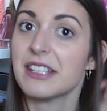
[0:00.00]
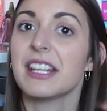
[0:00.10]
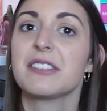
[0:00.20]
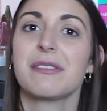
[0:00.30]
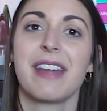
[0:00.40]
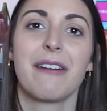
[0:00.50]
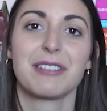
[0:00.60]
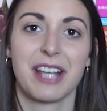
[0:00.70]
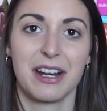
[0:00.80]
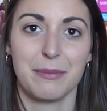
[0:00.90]
And that
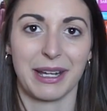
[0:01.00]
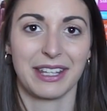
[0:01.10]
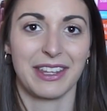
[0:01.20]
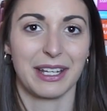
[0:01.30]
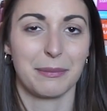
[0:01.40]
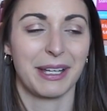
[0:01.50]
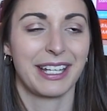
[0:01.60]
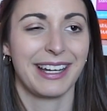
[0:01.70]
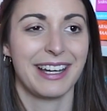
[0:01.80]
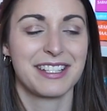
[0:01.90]
was kind of my thing. I'm
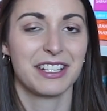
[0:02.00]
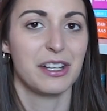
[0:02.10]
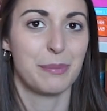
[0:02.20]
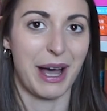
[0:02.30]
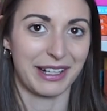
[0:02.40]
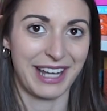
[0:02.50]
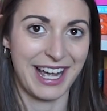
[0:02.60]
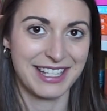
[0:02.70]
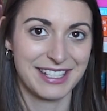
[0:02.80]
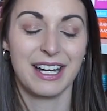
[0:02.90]
like, I still have
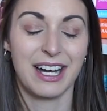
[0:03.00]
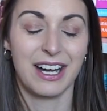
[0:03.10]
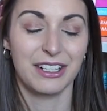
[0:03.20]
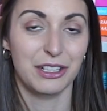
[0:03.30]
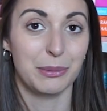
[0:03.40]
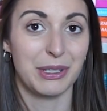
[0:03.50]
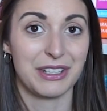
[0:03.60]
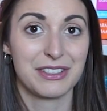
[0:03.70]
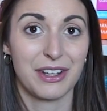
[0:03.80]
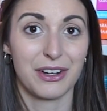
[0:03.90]
podcasts.
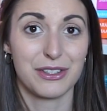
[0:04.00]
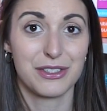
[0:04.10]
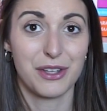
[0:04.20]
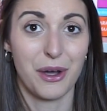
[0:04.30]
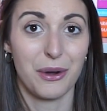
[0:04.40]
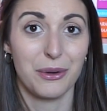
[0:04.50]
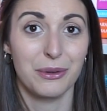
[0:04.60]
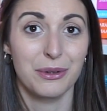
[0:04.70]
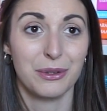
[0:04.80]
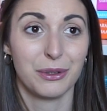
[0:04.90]
Audiobooks are
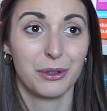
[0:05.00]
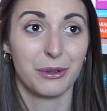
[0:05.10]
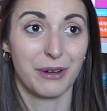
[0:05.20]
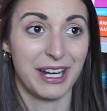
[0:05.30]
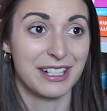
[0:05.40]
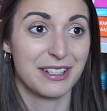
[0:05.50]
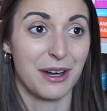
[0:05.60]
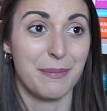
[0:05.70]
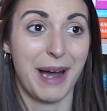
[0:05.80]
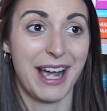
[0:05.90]
so great
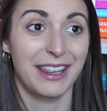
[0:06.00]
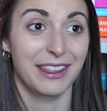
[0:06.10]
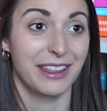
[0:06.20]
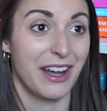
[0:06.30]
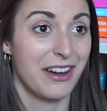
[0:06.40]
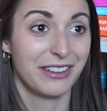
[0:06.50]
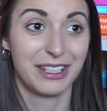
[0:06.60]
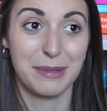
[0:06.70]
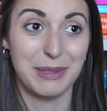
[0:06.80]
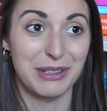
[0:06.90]
on my long
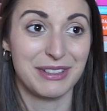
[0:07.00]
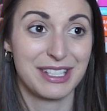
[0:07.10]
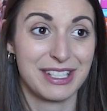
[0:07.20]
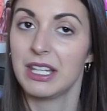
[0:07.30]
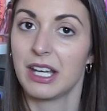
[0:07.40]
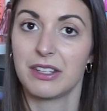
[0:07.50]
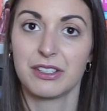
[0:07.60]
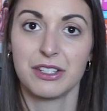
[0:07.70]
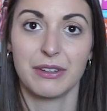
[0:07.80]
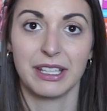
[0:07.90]
commute. The other
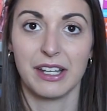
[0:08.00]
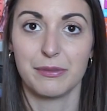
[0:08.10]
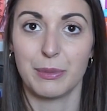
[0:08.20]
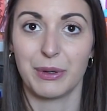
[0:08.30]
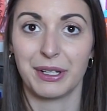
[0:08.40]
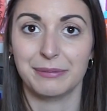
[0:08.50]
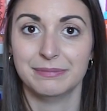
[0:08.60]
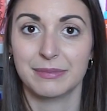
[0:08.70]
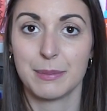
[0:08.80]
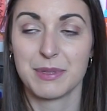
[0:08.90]
two I love more.
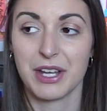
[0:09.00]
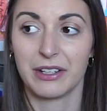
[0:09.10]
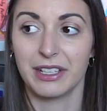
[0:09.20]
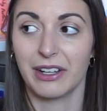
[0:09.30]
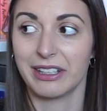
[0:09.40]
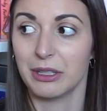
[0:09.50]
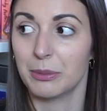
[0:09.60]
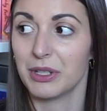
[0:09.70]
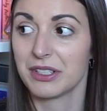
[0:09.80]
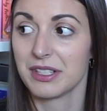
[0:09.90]
I'm sorry,
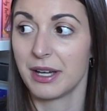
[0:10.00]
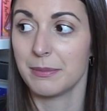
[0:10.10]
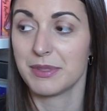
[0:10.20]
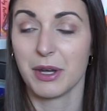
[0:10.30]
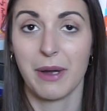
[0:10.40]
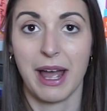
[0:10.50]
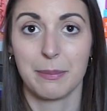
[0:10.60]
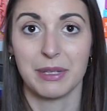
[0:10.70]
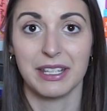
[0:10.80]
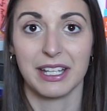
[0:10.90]
audiobooks. I'm so
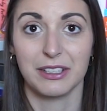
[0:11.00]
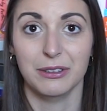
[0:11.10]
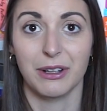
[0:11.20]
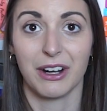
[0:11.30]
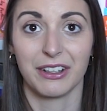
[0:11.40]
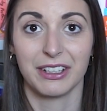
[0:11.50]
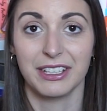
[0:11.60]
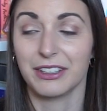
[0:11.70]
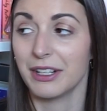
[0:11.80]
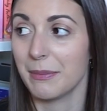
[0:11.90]
happy that you are
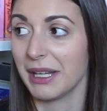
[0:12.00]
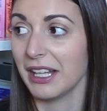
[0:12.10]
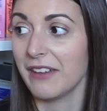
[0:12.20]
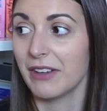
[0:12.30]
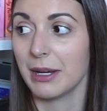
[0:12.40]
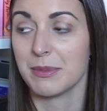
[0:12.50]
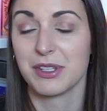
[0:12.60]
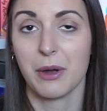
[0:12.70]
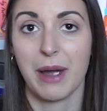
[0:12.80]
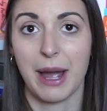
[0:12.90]
here in my life and I'm
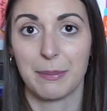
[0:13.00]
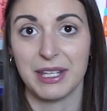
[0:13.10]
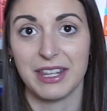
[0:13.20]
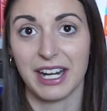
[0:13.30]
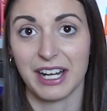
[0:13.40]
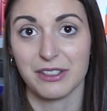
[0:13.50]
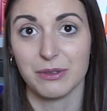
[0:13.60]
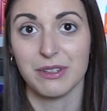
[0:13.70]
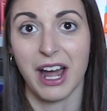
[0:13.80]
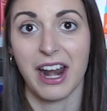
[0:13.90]
so happy that I do
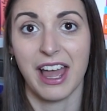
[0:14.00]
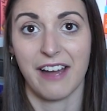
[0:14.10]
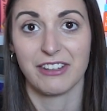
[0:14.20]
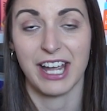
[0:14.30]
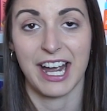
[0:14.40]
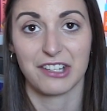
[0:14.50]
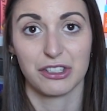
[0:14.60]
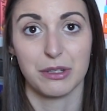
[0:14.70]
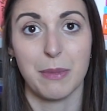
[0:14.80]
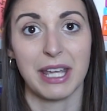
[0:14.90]
not have to
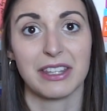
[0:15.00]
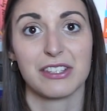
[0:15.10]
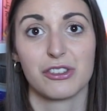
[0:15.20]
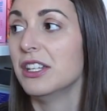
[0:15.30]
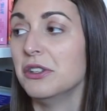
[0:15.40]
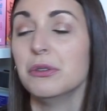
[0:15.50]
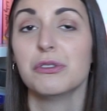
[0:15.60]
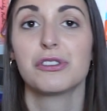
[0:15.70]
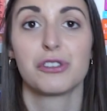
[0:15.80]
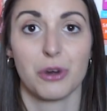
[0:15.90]
actually make this
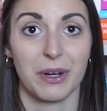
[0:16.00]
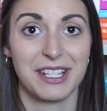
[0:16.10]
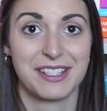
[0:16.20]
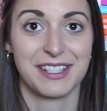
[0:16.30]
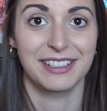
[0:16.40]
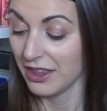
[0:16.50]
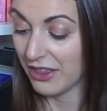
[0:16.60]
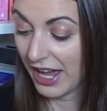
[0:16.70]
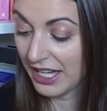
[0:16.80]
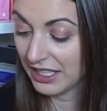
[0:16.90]
huge choice.
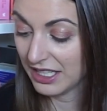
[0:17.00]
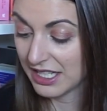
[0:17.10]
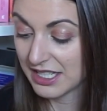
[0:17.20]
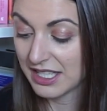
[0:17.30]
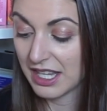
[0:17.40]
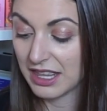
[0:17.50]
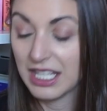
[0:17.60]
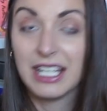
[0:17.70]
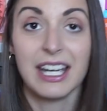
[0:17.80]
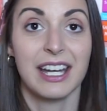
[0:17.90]
That is
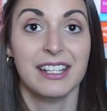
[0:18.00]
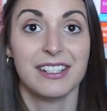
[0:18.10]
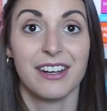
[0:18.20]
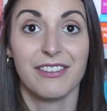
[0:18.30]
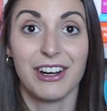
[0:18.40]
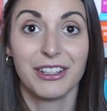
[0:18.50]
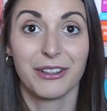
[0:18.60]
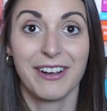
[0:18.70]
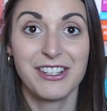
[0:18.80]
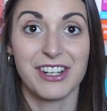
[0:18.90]
the end of all the
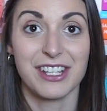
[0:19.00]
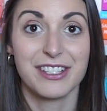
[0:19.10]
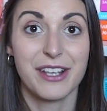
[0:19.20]
questions.